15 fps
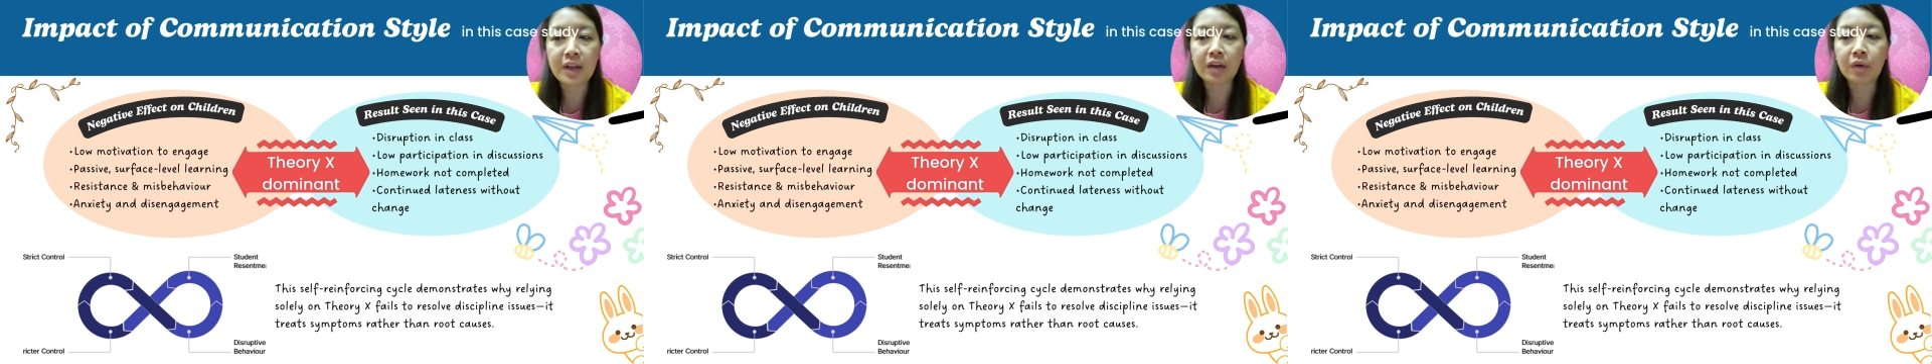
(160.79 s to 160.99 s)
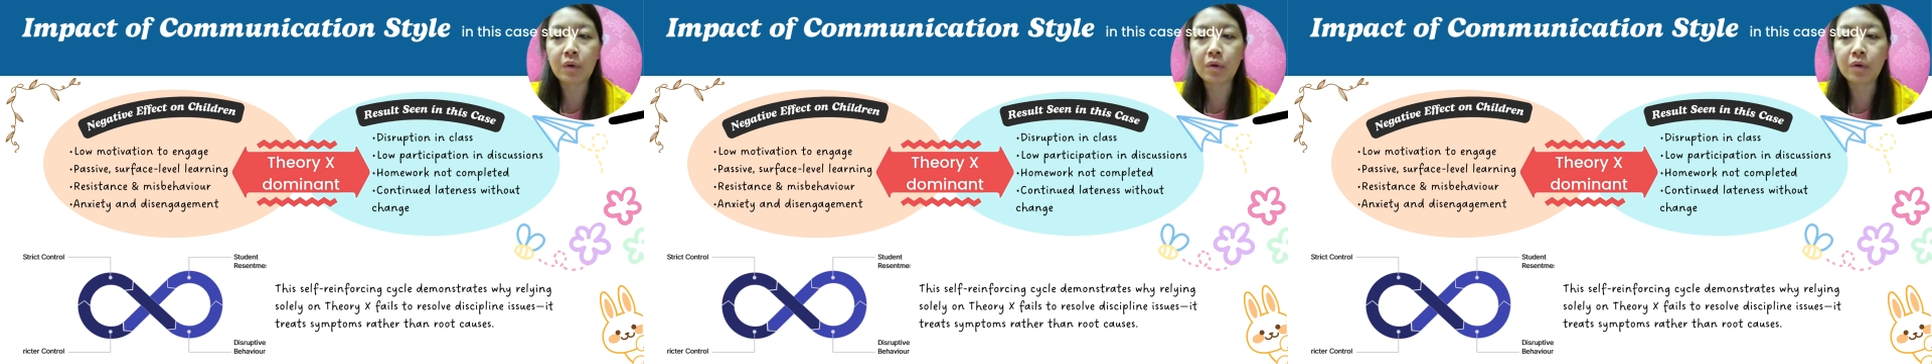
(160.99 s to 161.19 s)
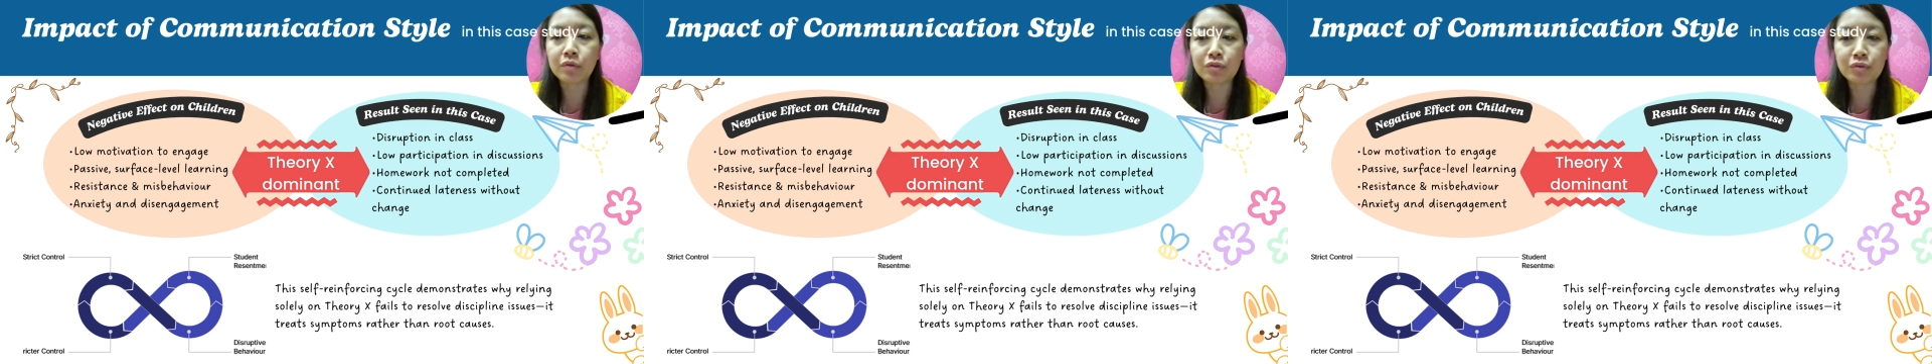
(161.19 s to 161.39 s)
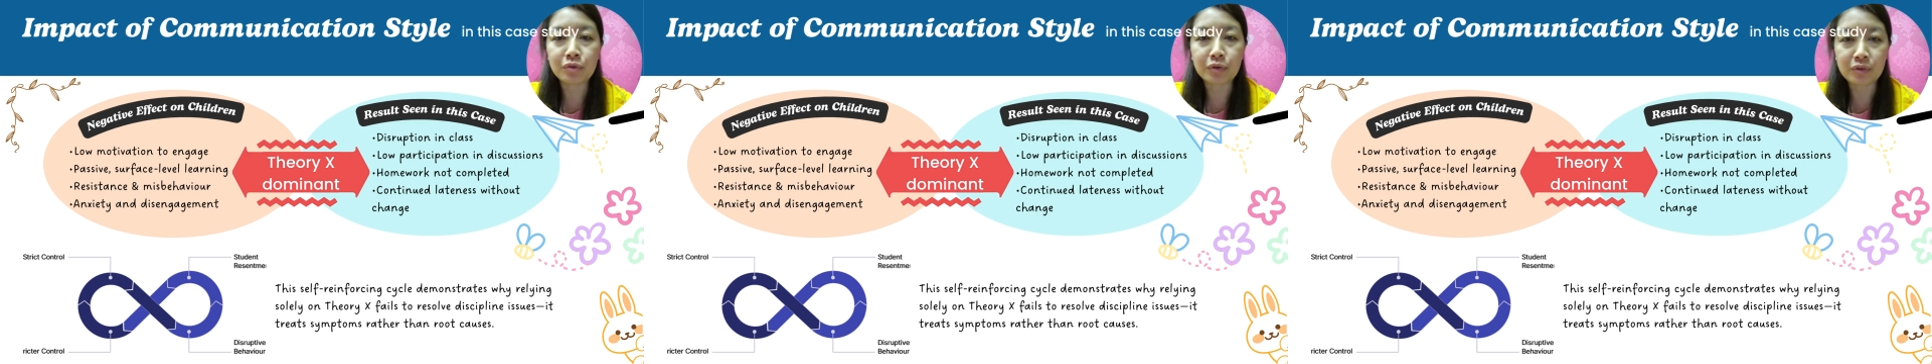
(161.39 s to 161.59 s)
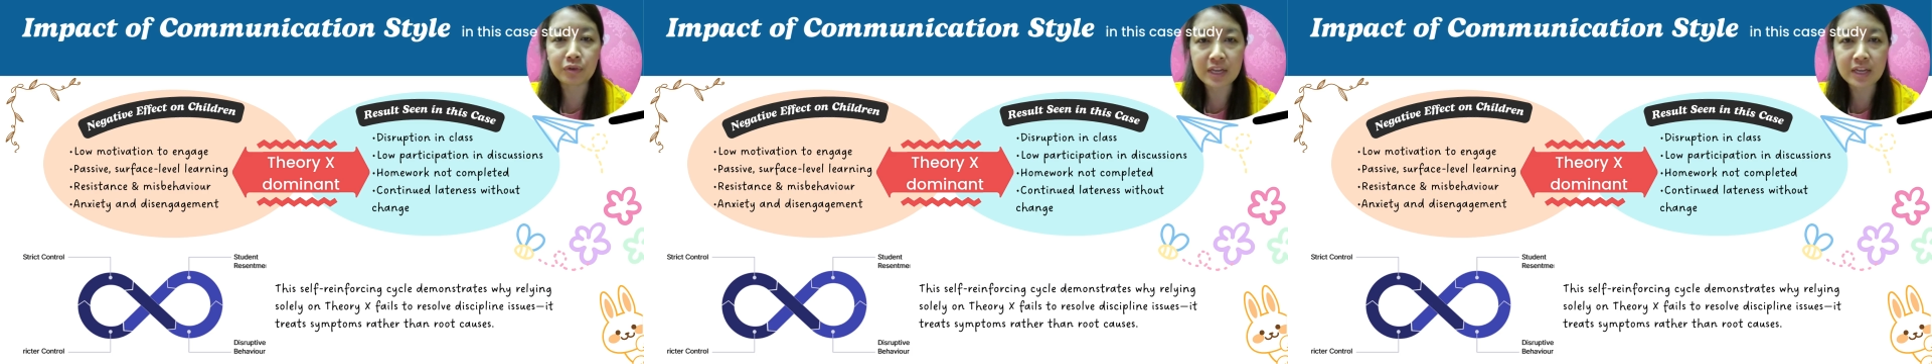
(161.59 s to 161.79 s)
a
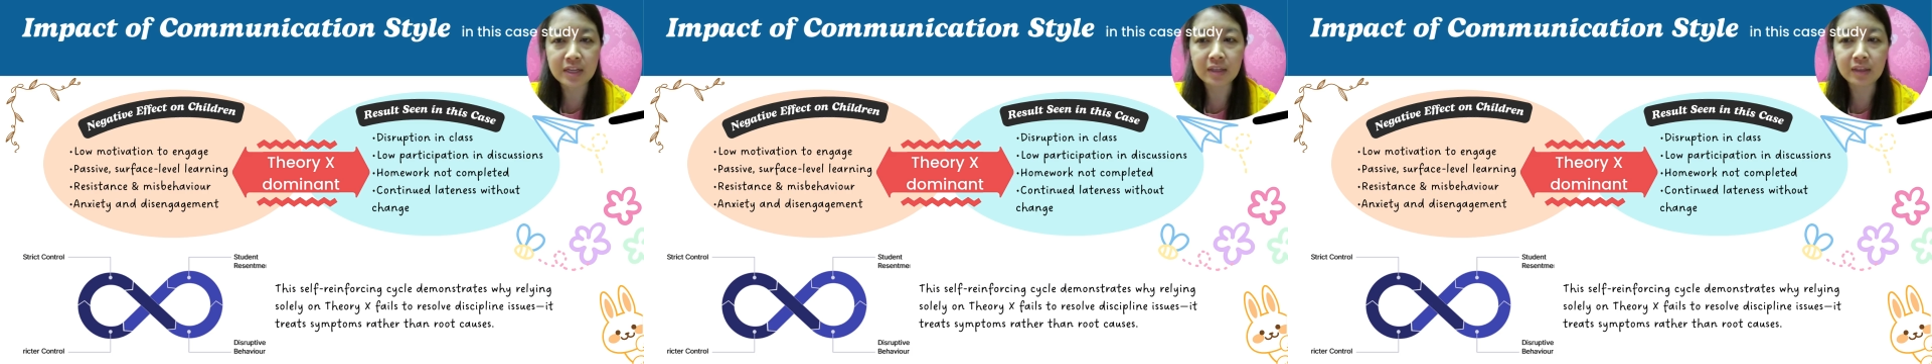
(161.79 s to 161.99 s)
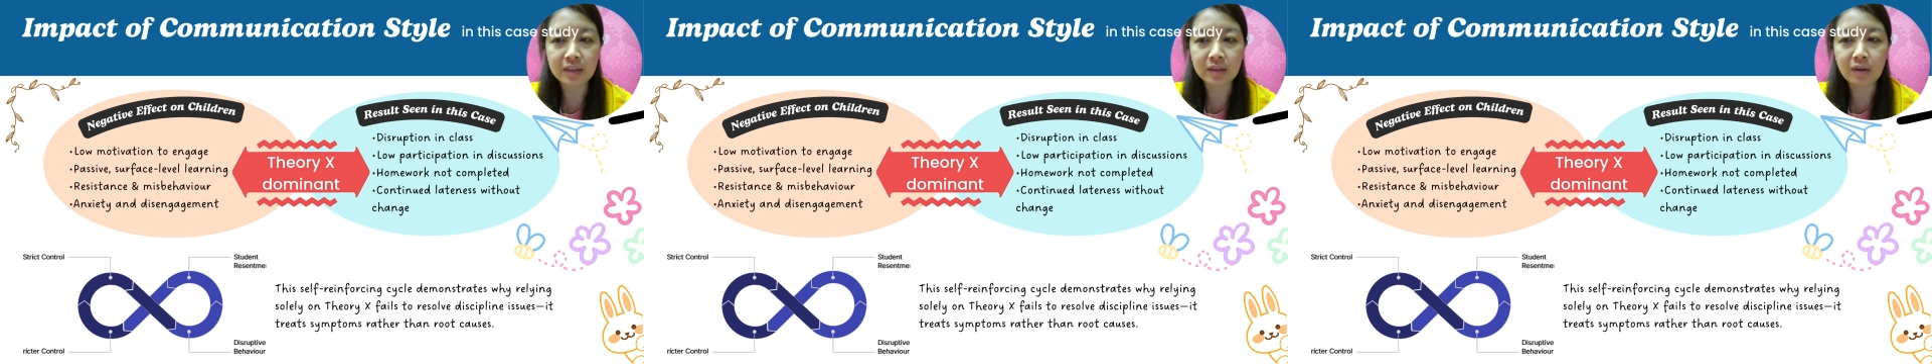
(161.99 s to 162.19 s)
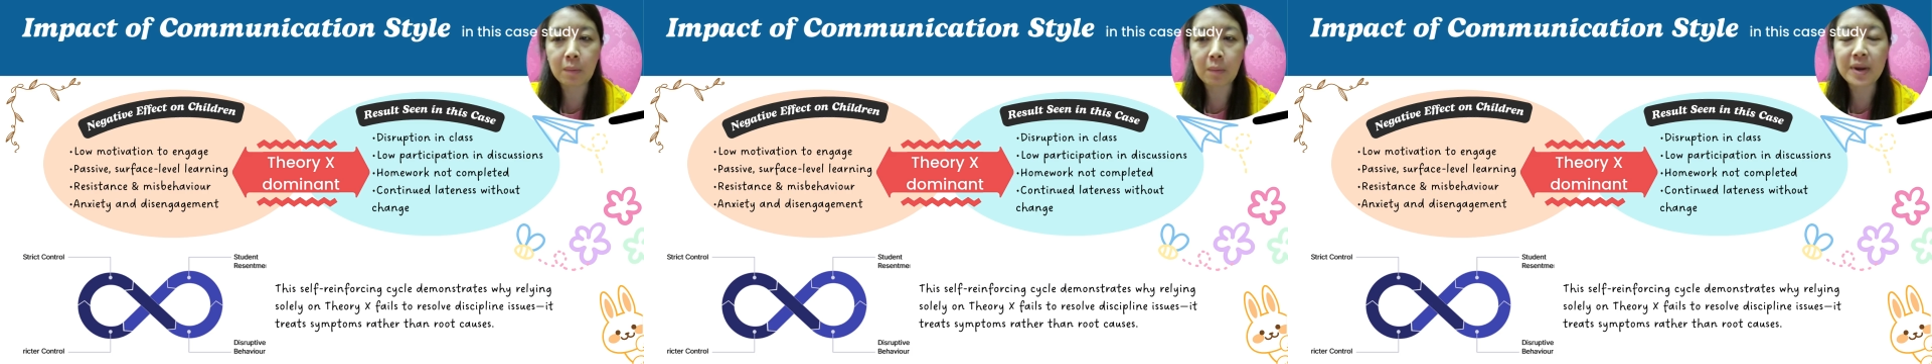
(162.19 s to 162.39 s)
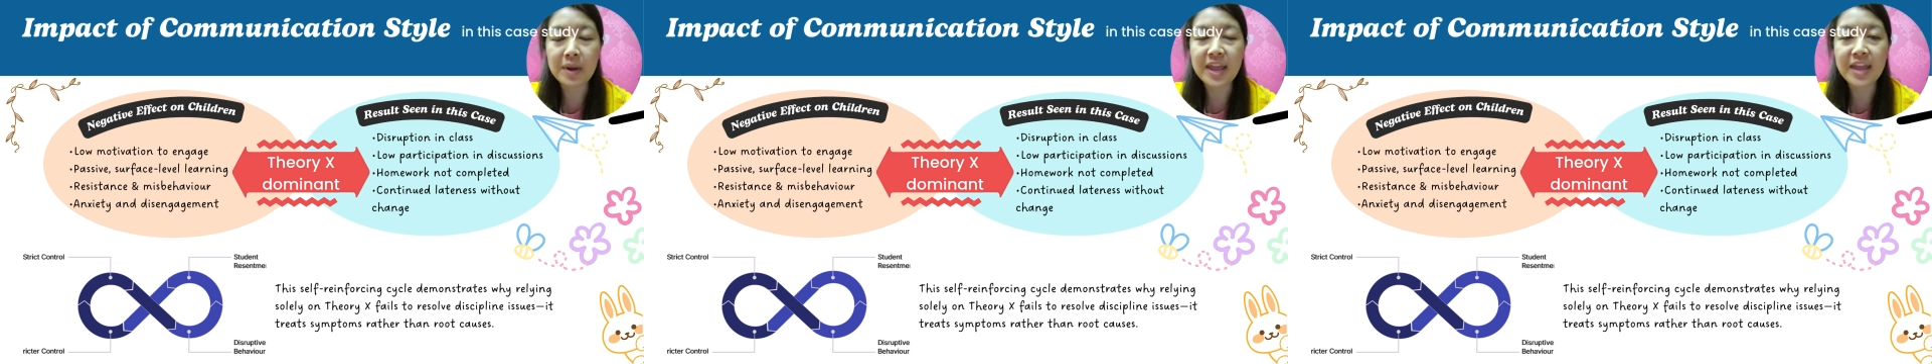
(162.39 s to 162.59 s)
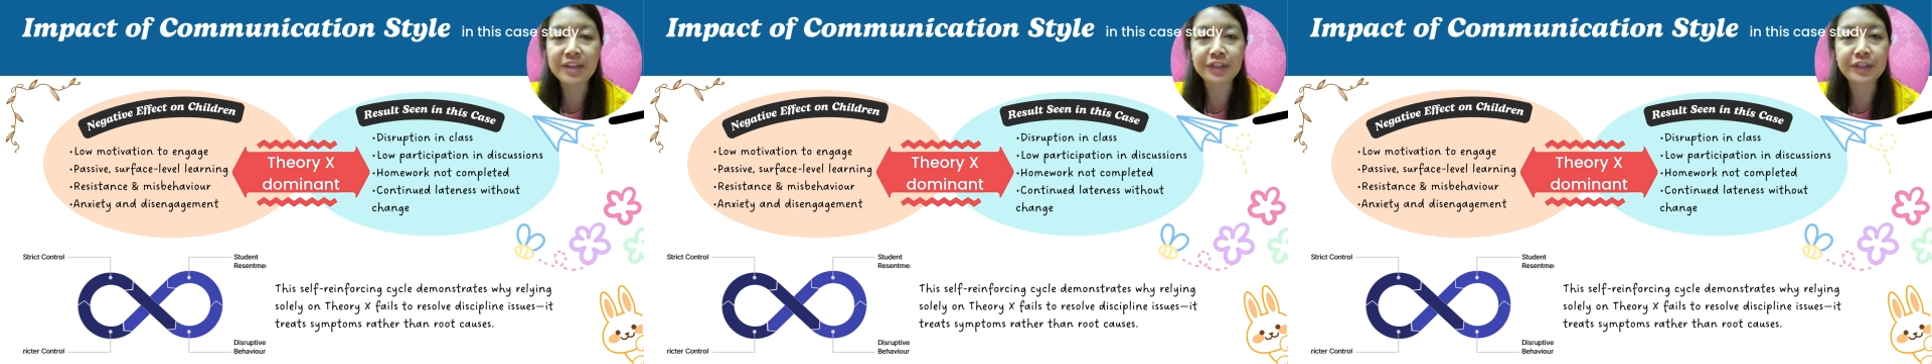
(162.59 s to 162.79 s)
controlling
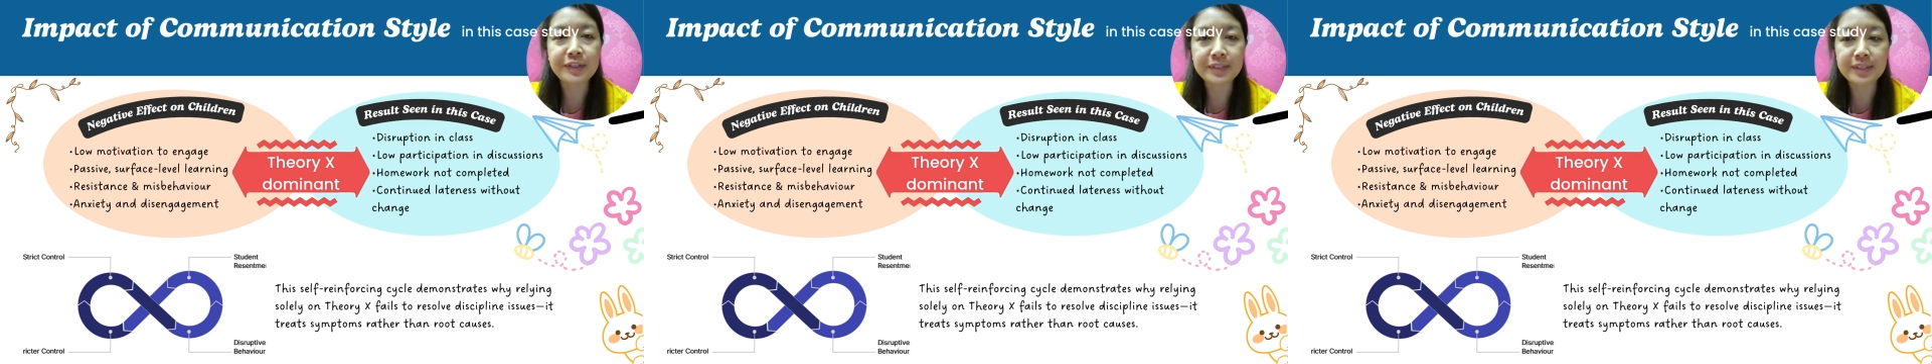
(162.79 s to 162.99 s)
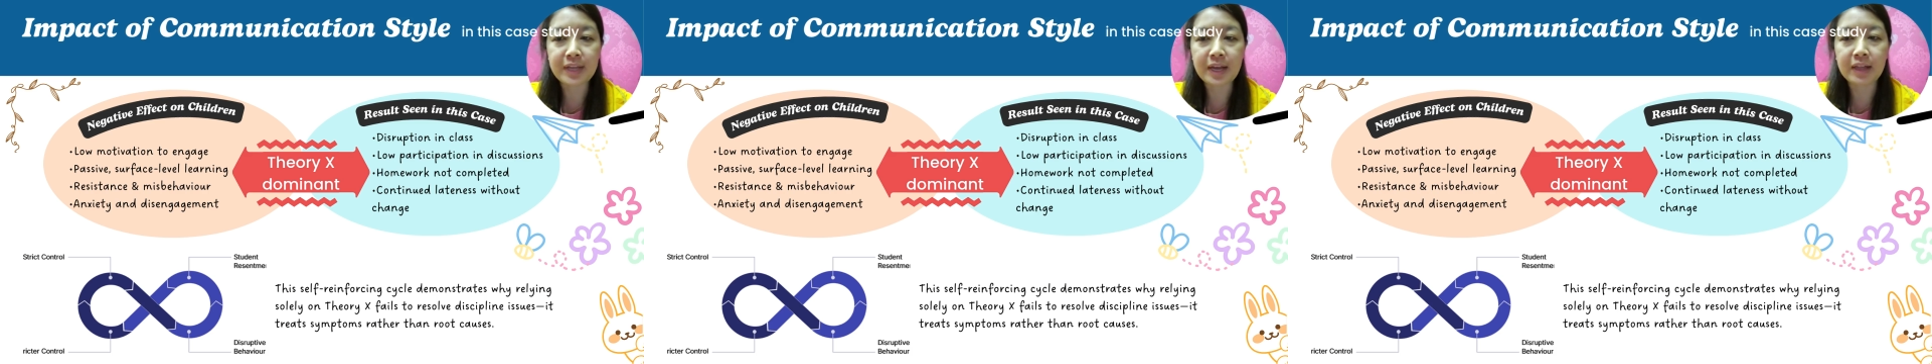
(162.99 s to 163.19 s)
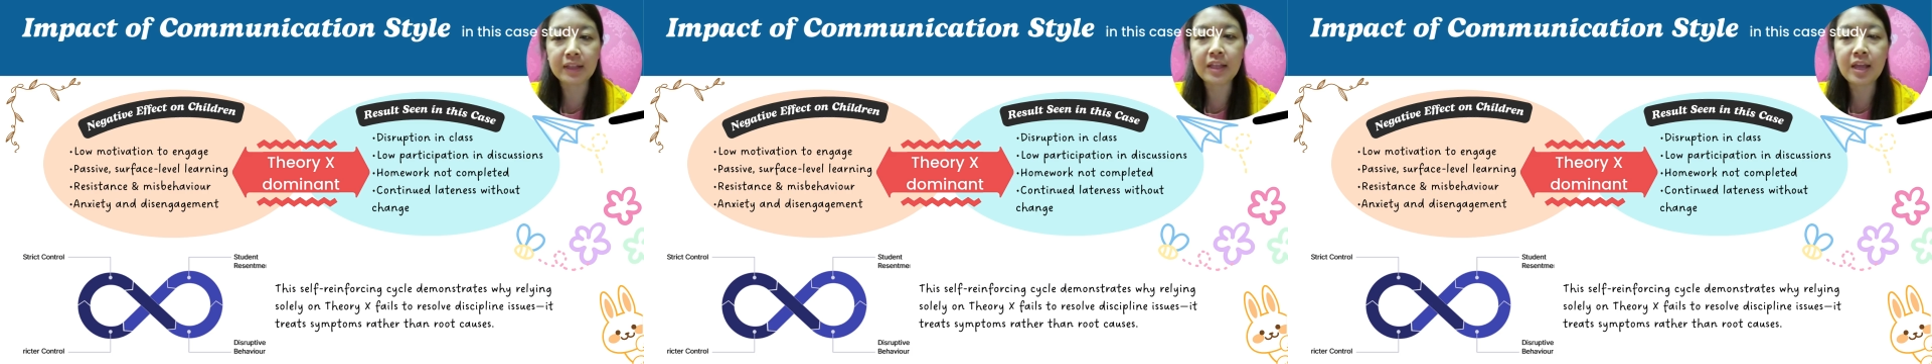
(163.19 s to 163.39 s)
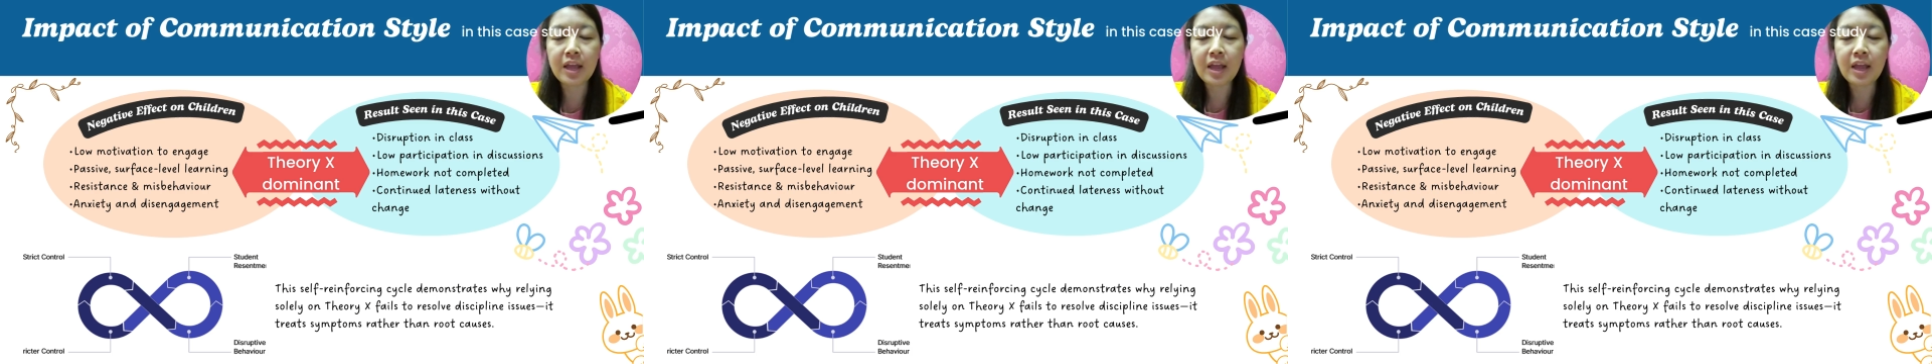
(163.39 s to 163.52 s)
communication style,